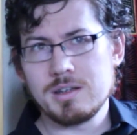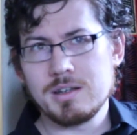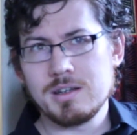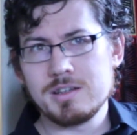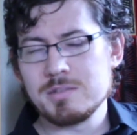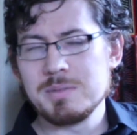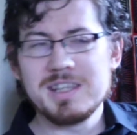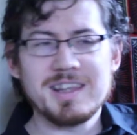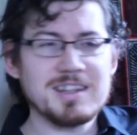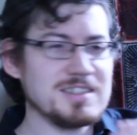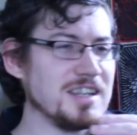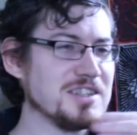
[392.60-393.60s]
And to me
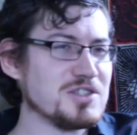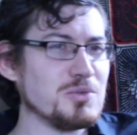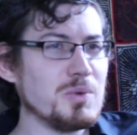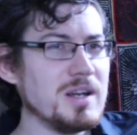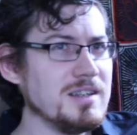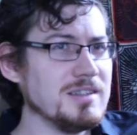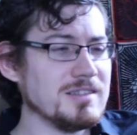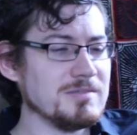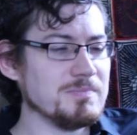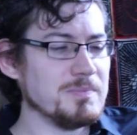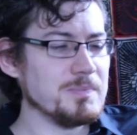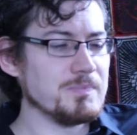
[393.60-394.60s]
that takes away
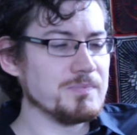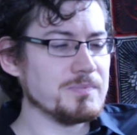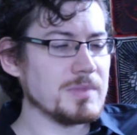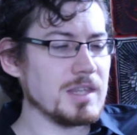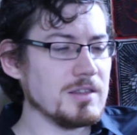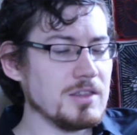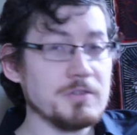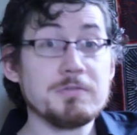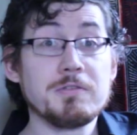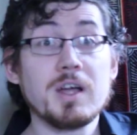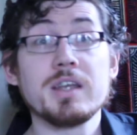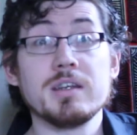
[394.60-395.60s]
the
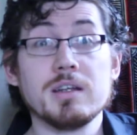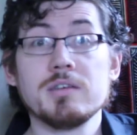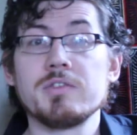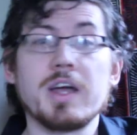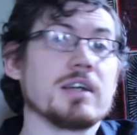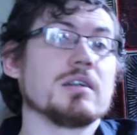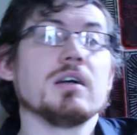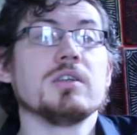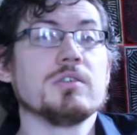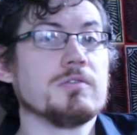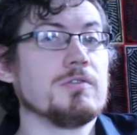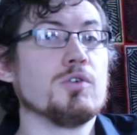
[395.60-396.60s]
fun of that kind
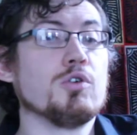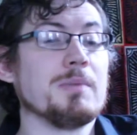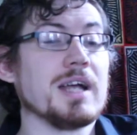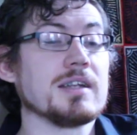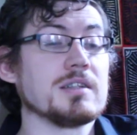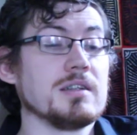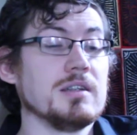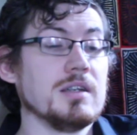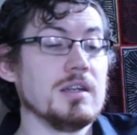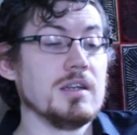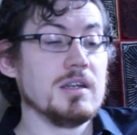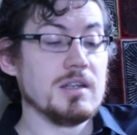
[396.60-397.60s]
of format.
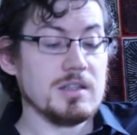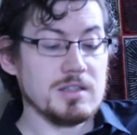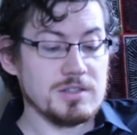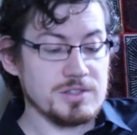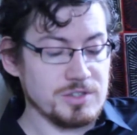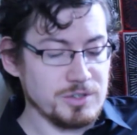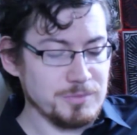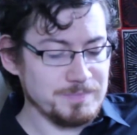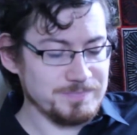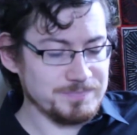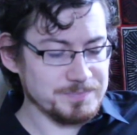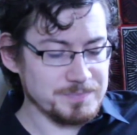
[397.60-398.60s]
So,
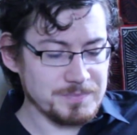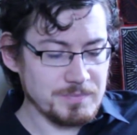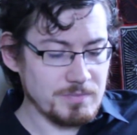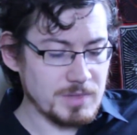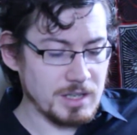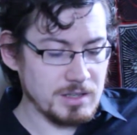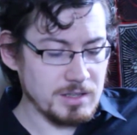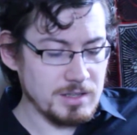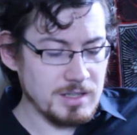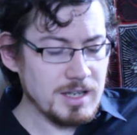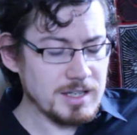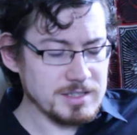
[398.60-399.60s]

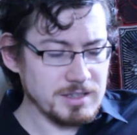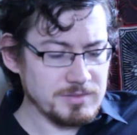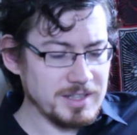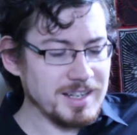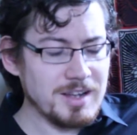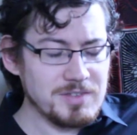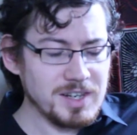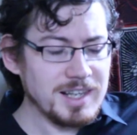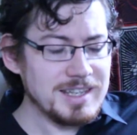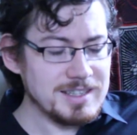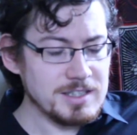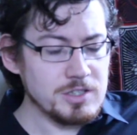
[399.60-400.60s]
yes, I have
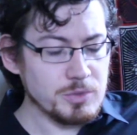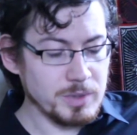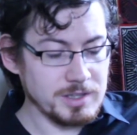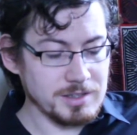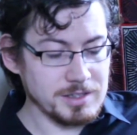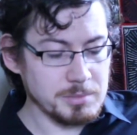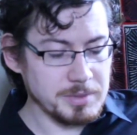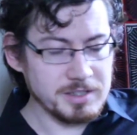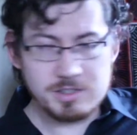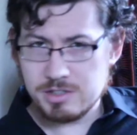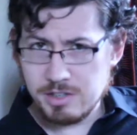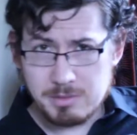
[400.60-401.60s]
laid into it a little bit.
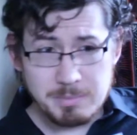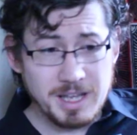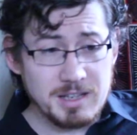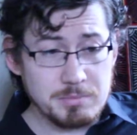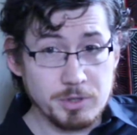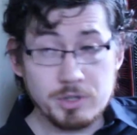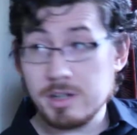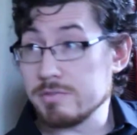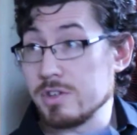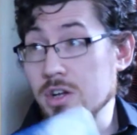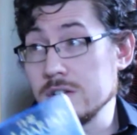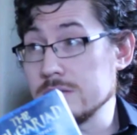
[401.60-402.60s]
It's not a bad book. I've
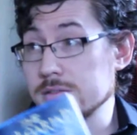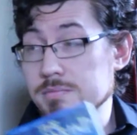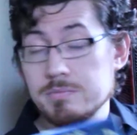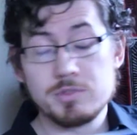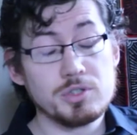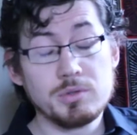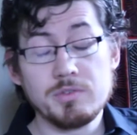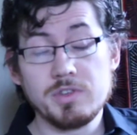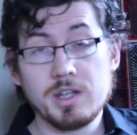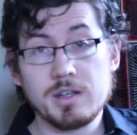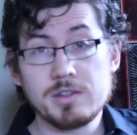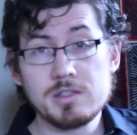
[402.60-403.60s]
got 2 of
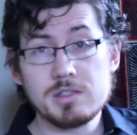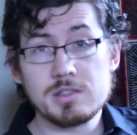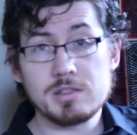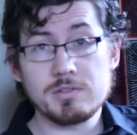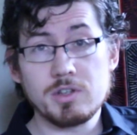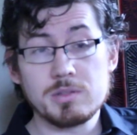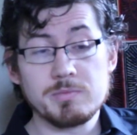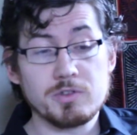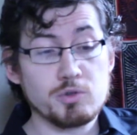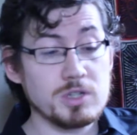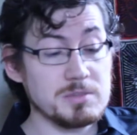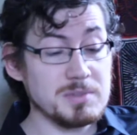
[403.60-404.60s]
the others. I've got them for
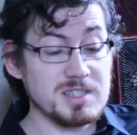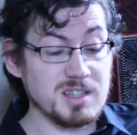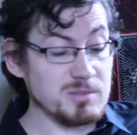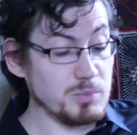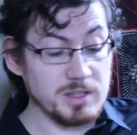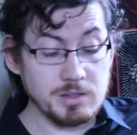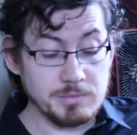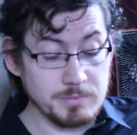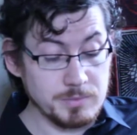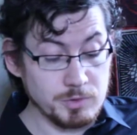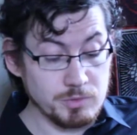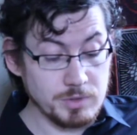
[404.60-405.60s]
Christmas. I will
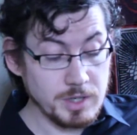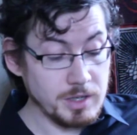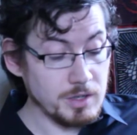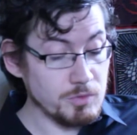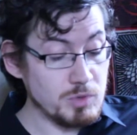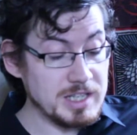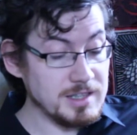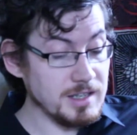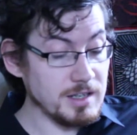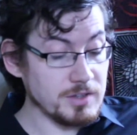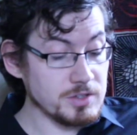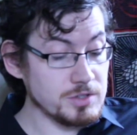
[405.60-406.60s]
read the
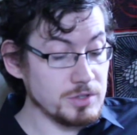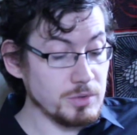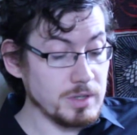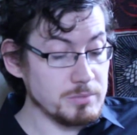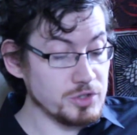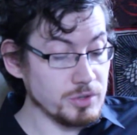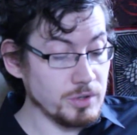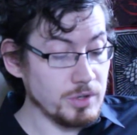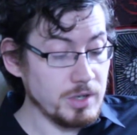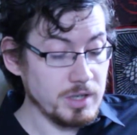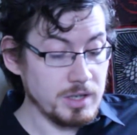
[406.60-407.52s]
other 2, I'm sure.